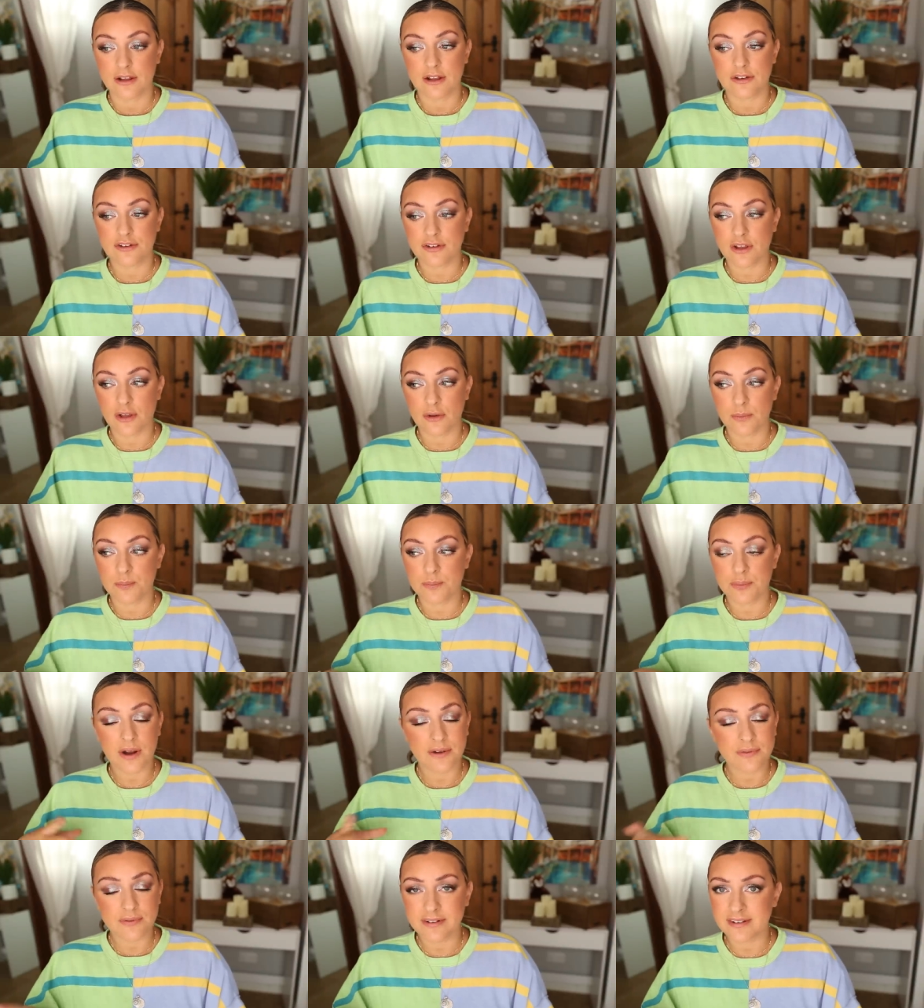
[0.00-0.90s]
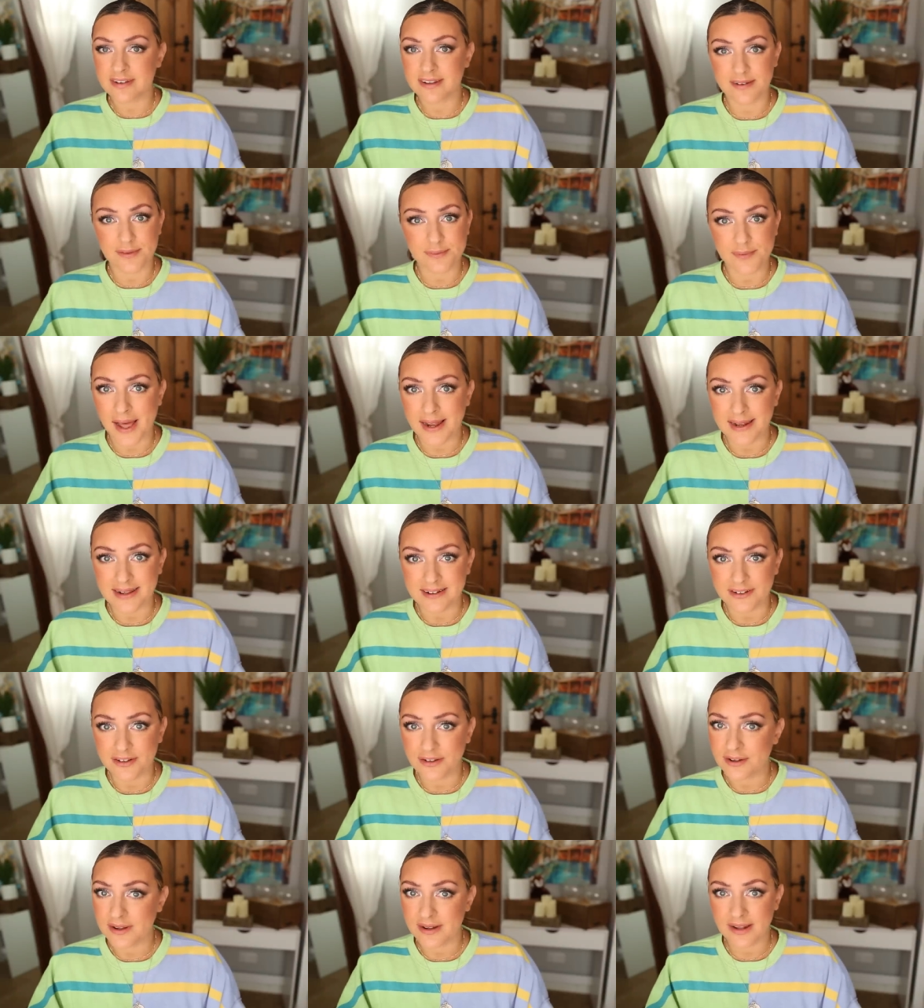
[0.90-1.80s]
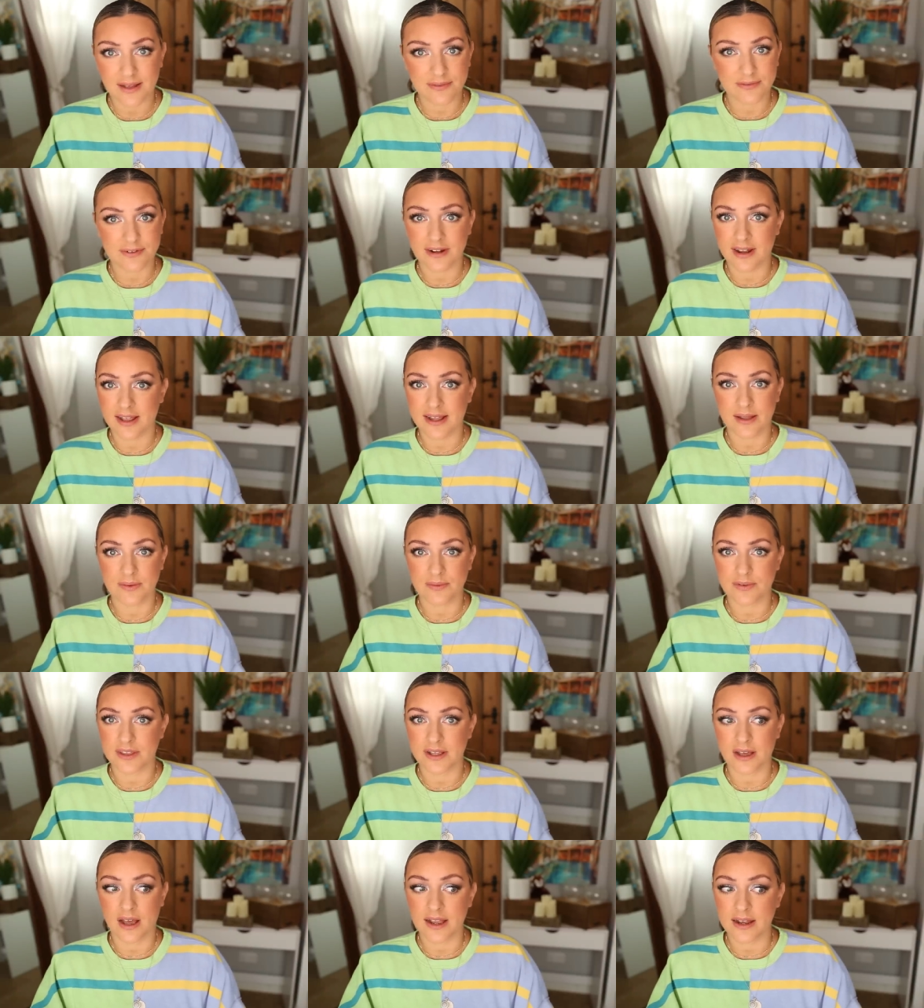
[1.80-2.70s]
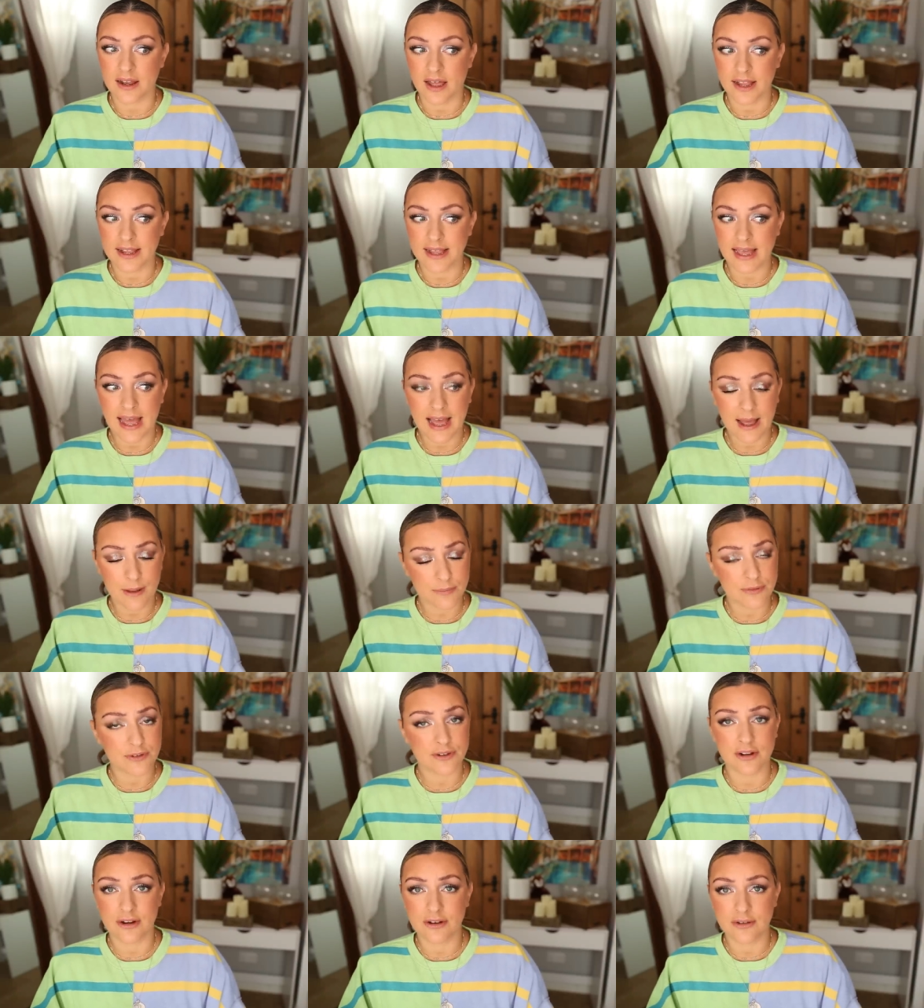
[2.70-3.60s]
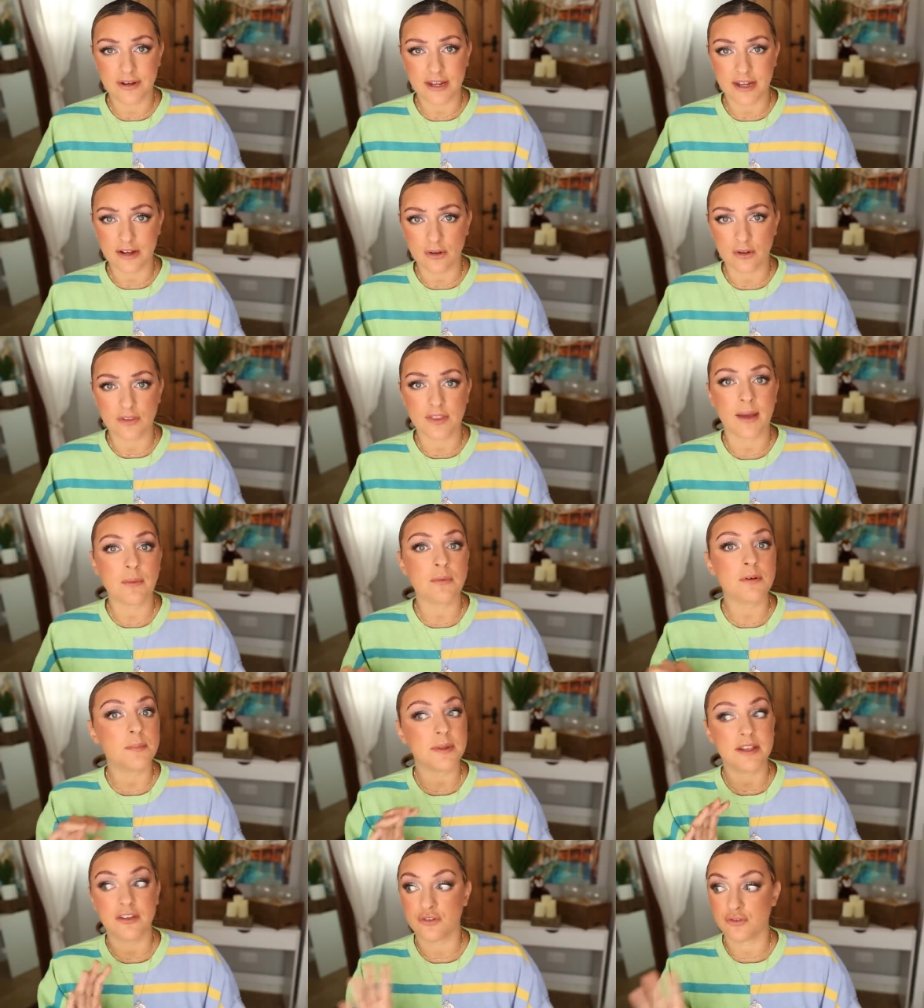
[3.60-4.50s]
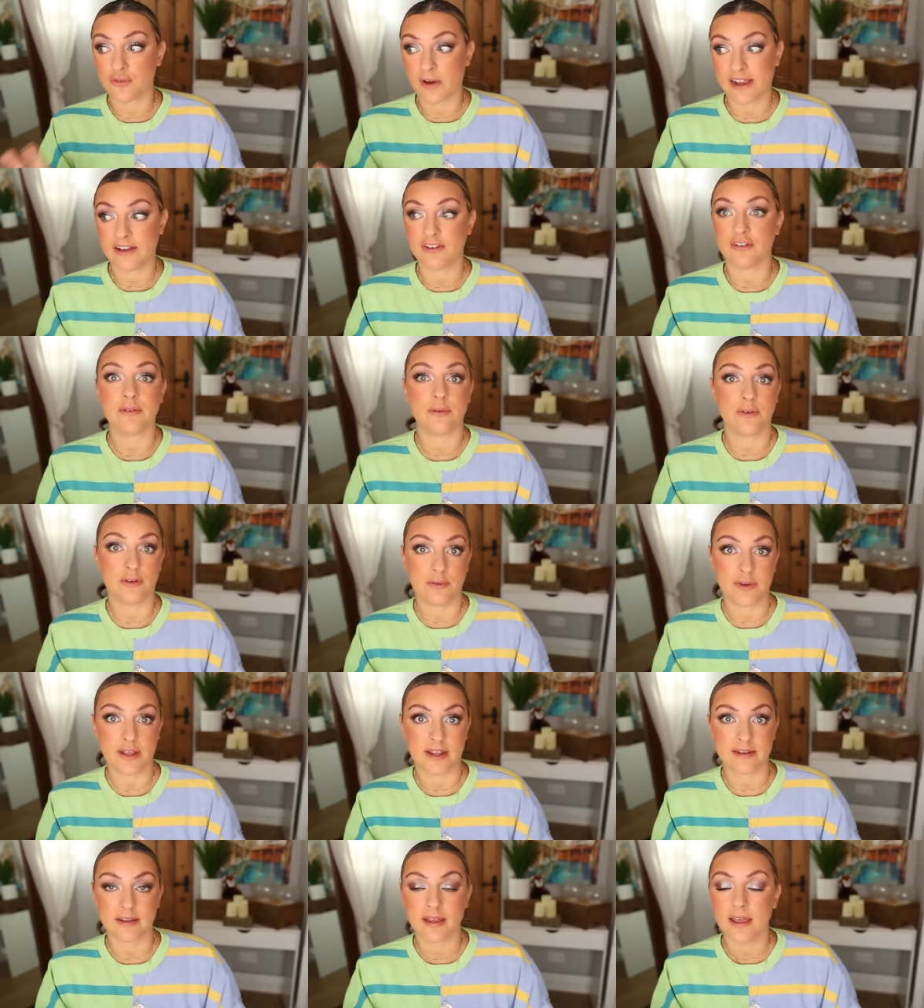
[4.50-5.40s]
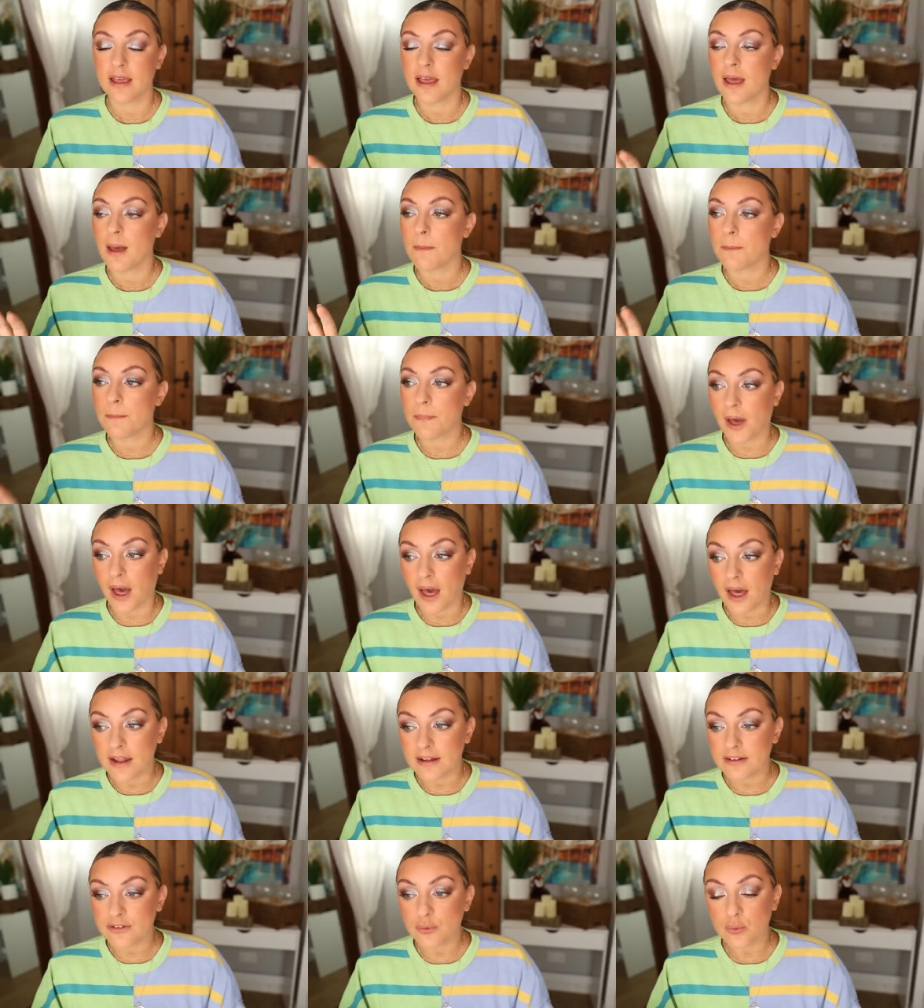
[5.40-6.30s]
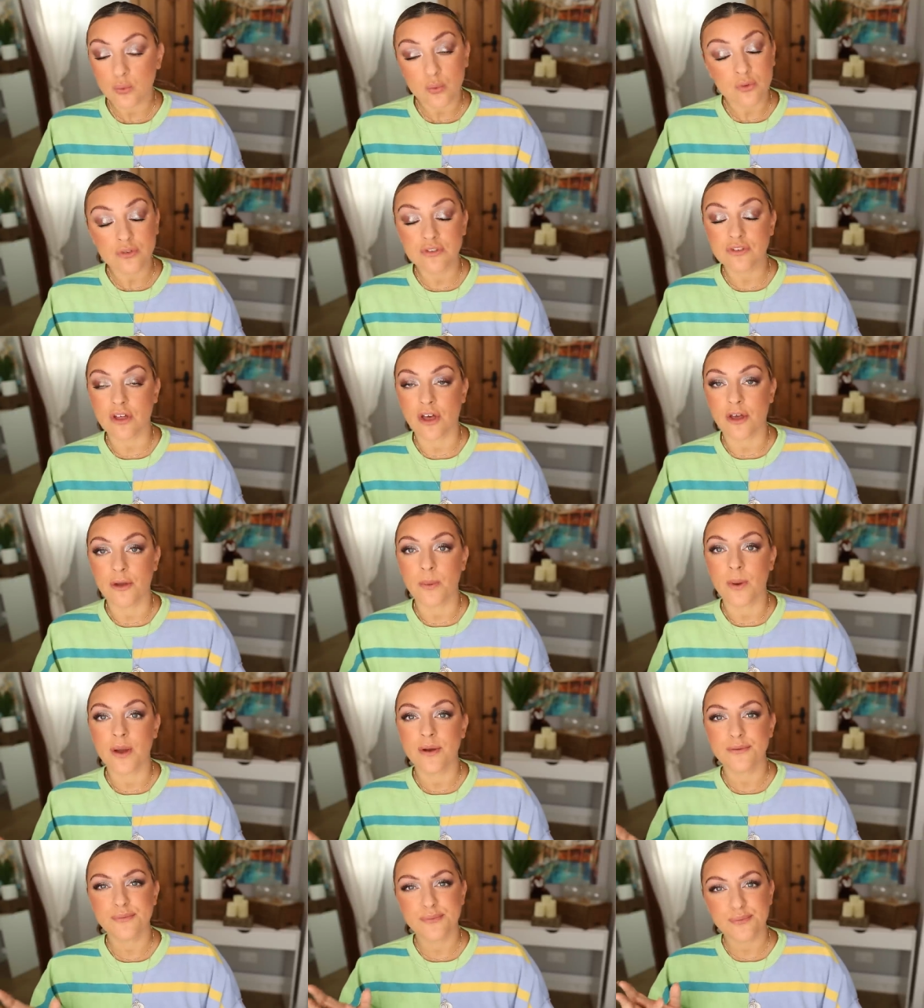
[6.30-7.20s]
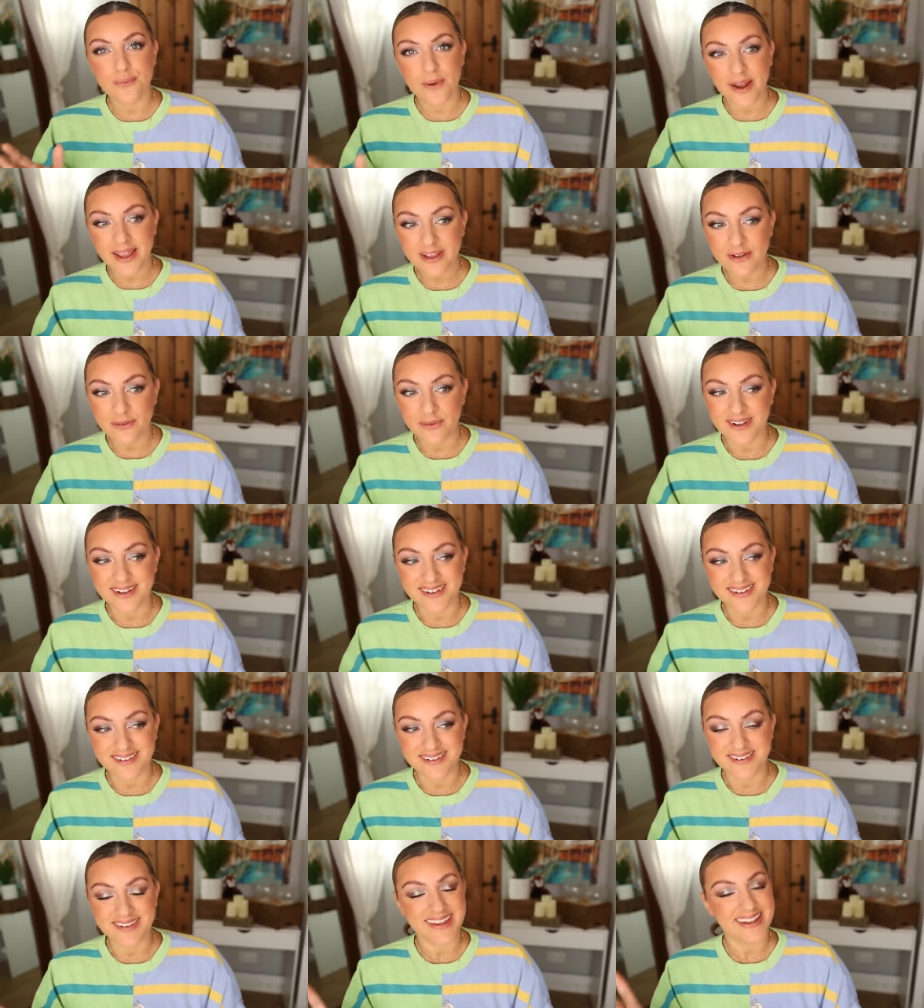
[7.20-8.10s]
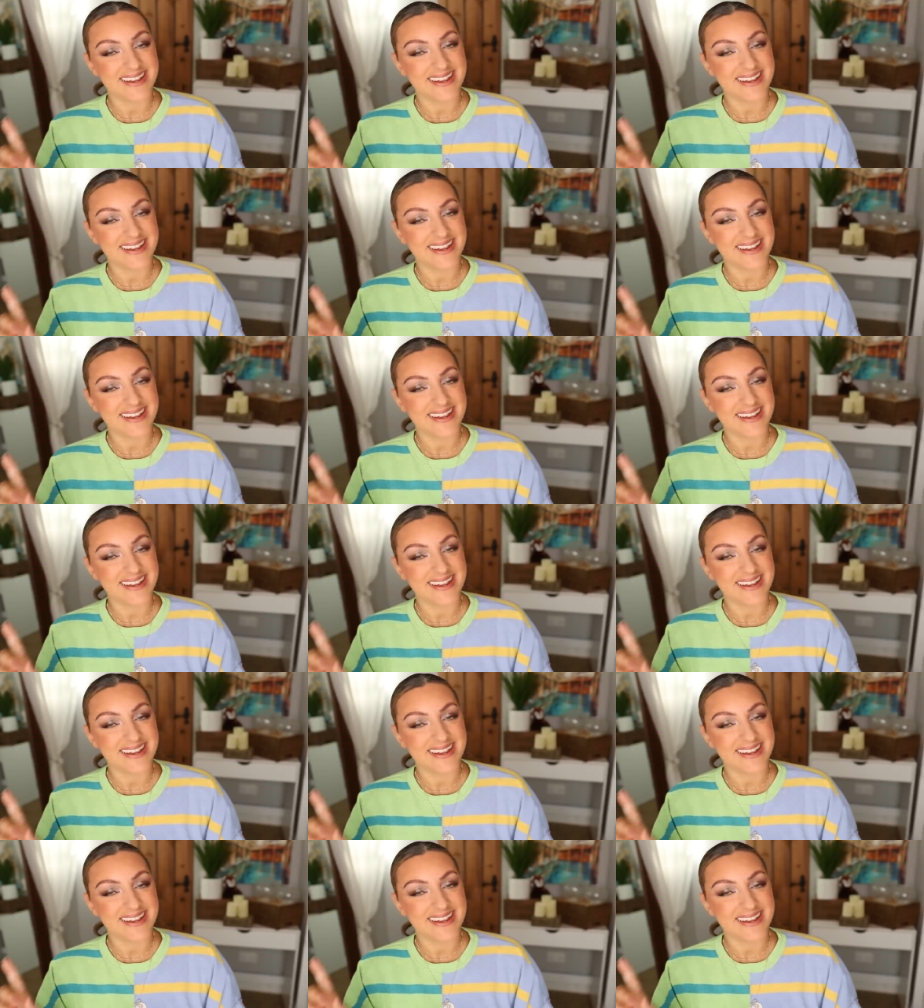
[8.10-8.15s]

So preferences are valid. You don't have to like everything I like. Absolutely not. That would be strange if you did. But also, fragrance